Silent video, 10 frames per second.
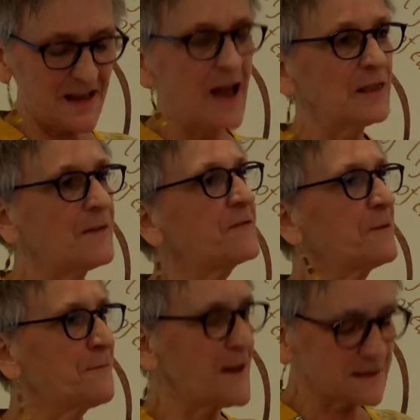I left the
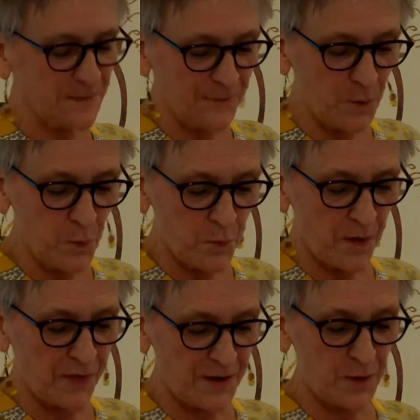fanciful
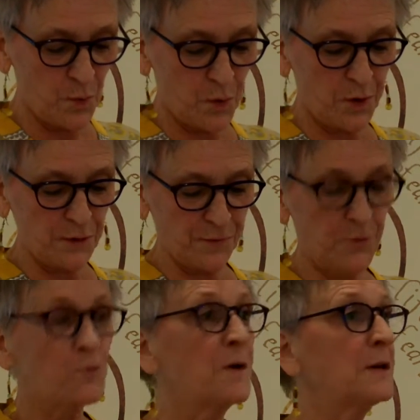theater world for
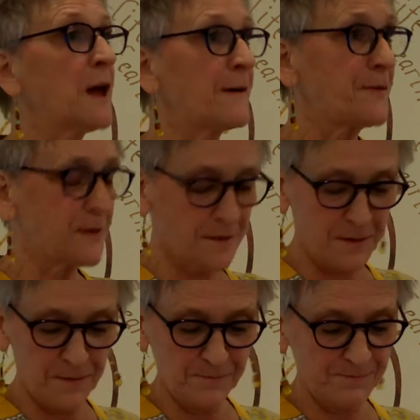real-life
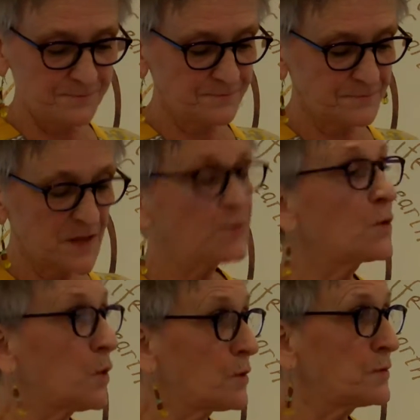theater, the
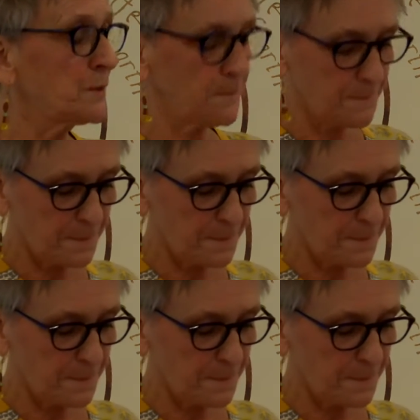courtroom.